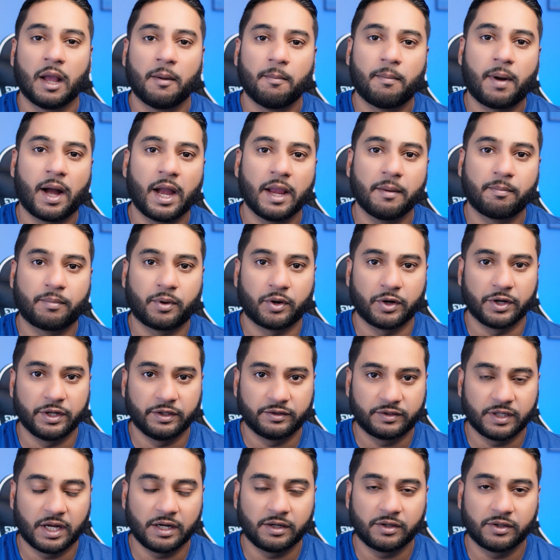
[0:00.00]
by Bernie
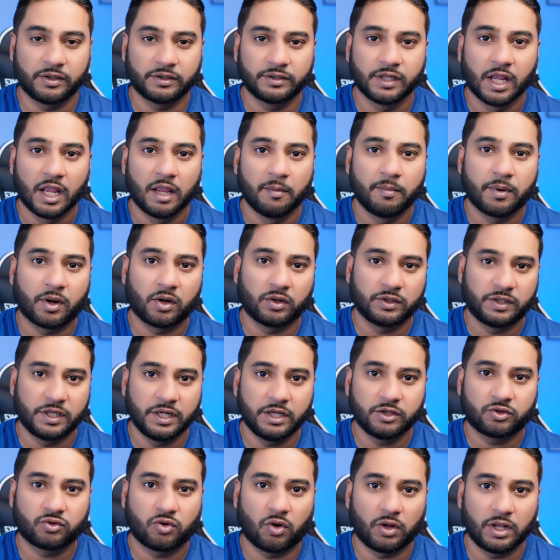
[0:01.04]
Sanders because
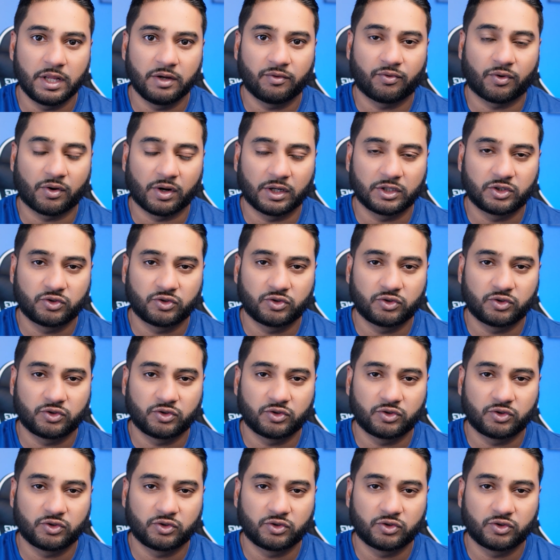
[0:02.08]
he's calling for a